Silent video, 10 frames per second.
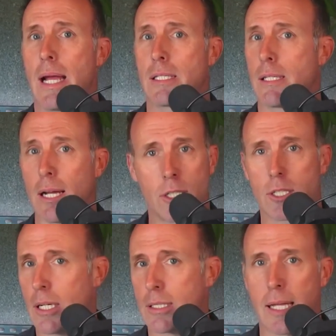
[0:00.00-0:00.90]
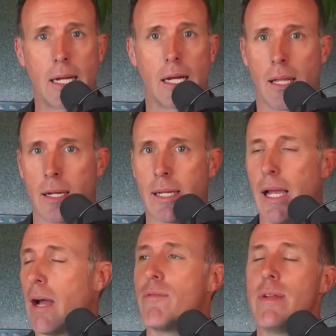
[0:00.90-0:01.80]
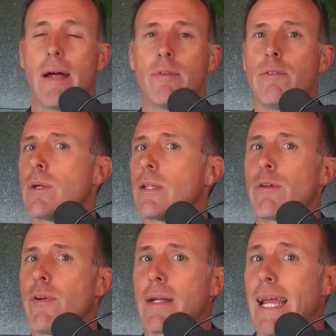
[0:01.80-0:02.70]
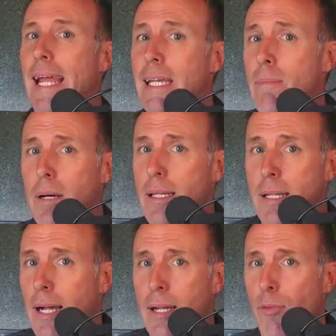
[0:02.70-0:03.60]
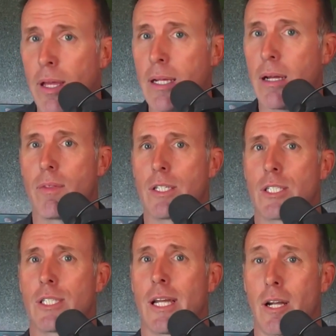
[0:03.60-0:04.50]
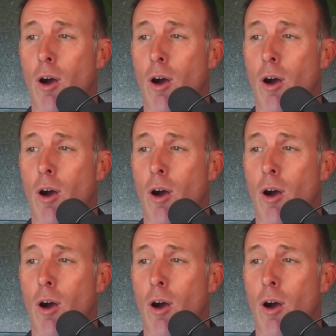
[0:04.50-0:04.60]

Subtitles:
It's not just because they got lucky. I've never really found anybody that I can think of that's just like,